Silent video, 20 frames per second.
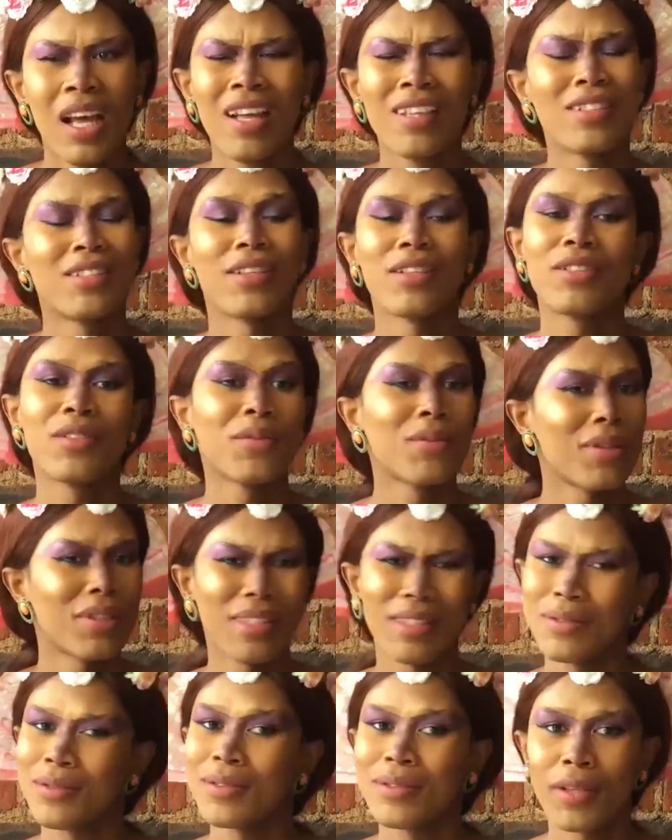So
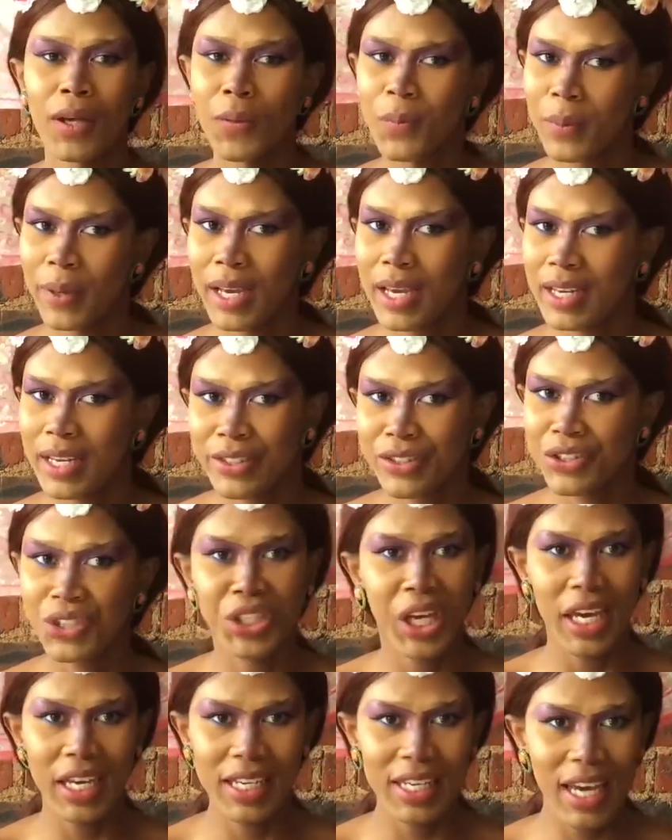it's so weird and
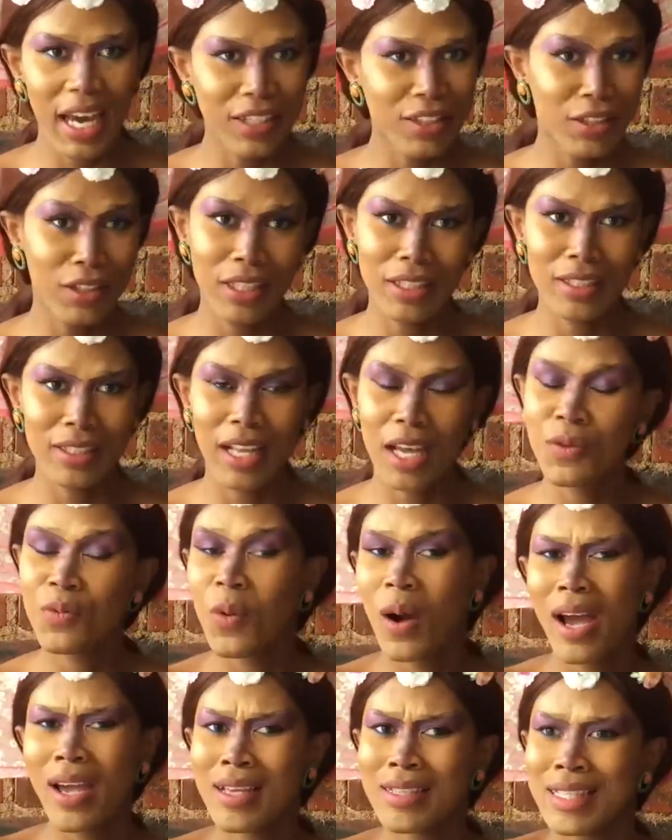shady. I don't understand
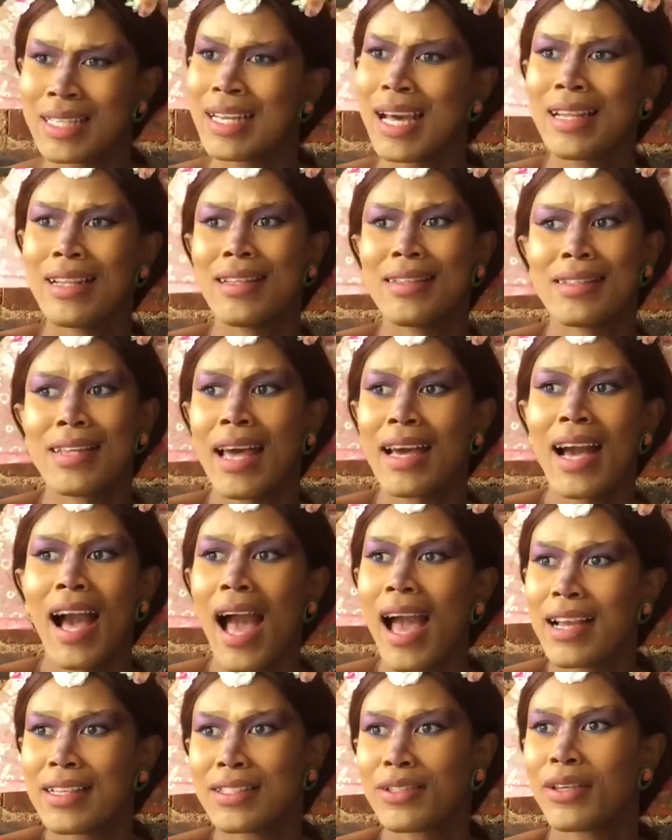why is it under the
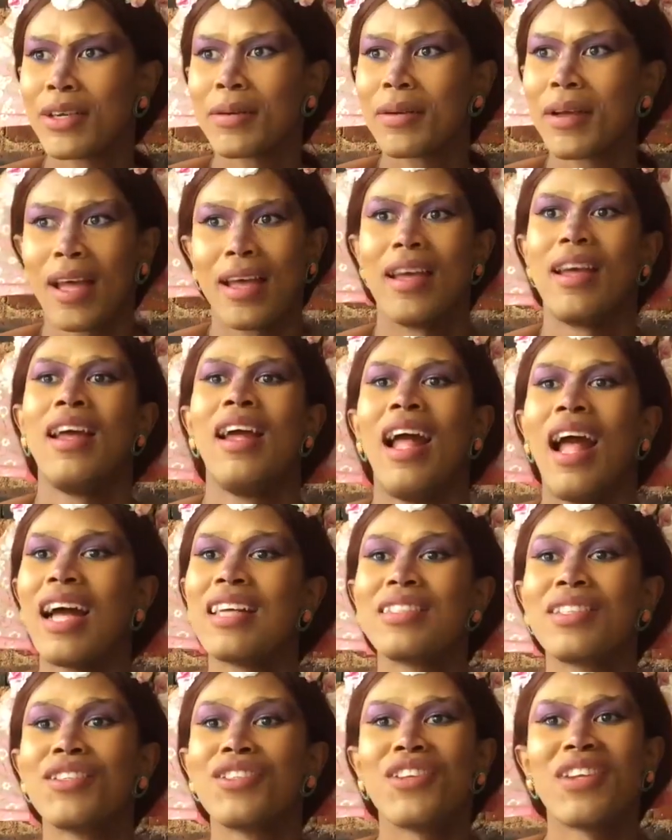psychiatry. I
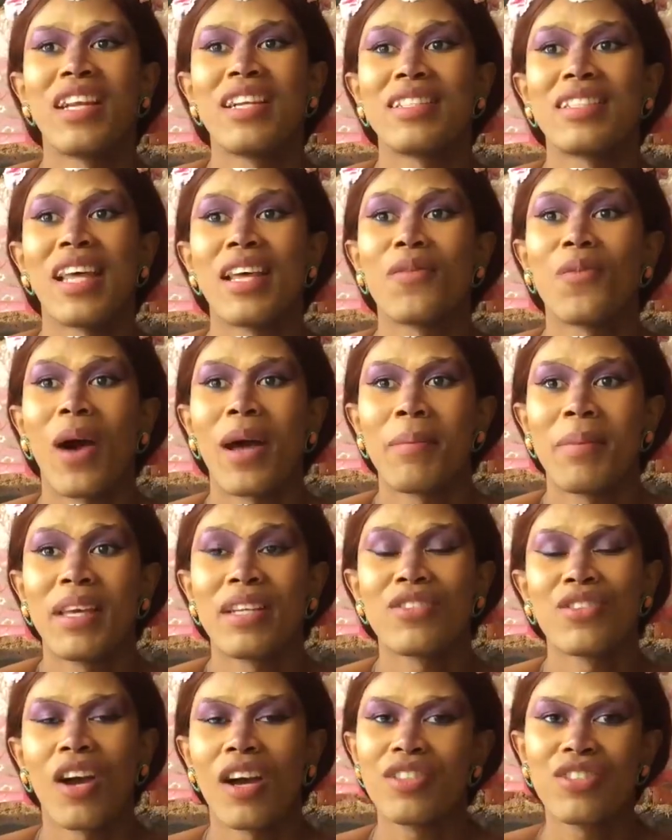still don't understand why being
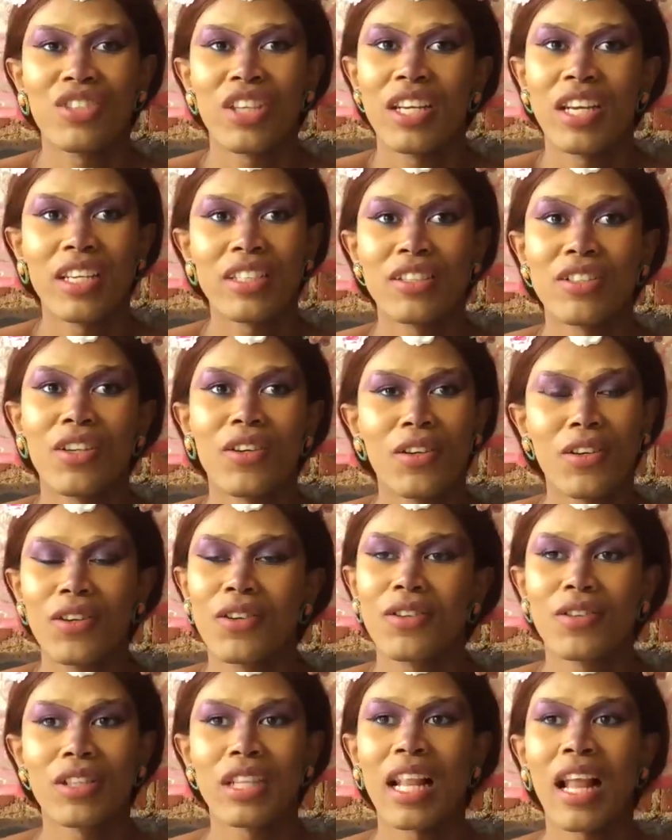transgender is still
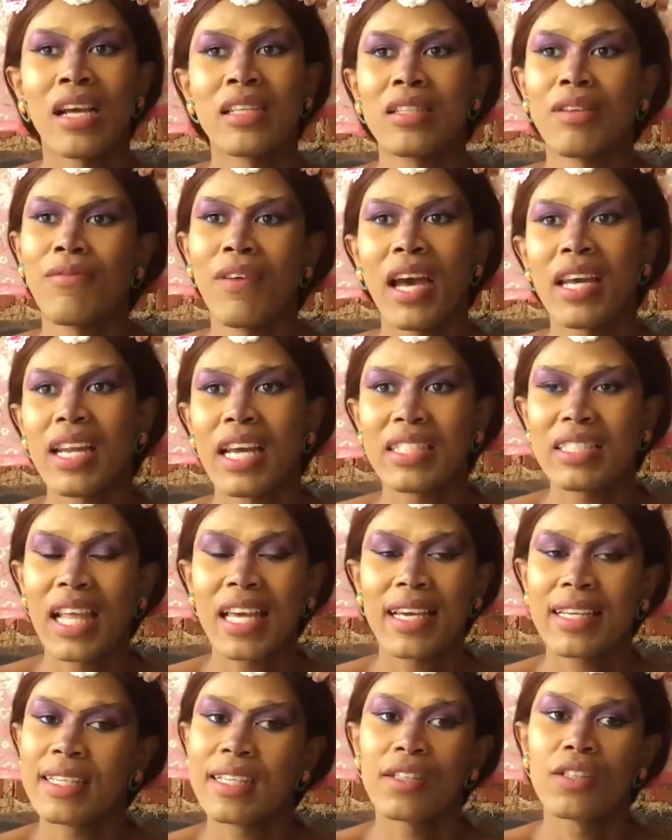classified as like
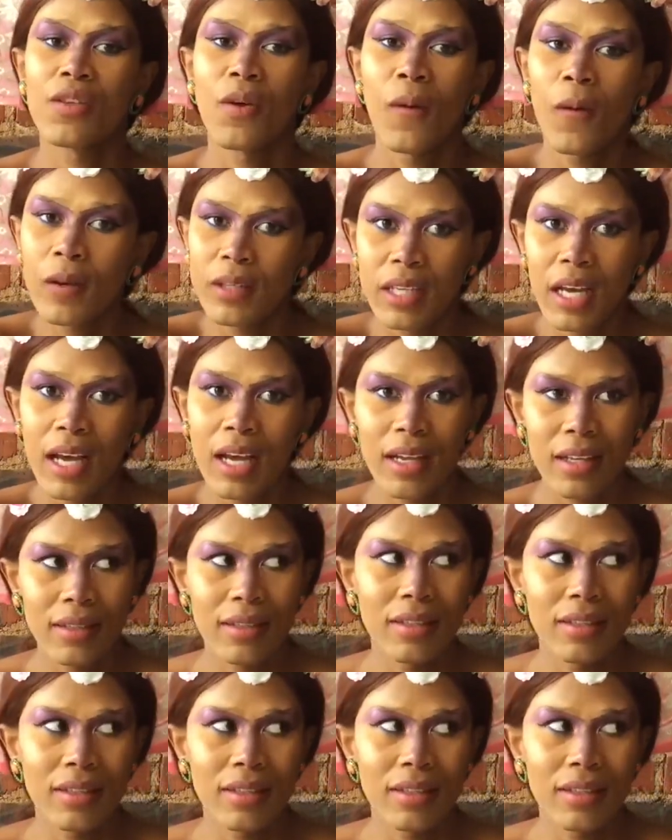a disorder.